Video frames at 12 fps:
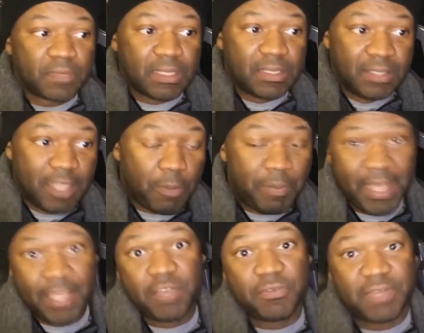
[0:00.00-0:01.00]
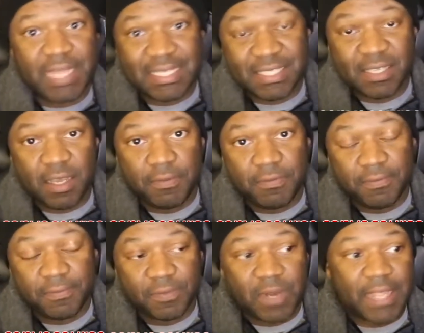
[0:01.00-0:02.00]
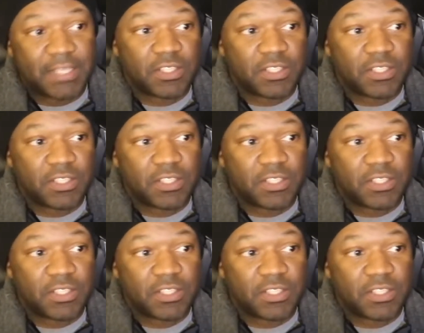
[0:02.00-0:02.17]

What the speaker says: they'll pay you for that stuff, right?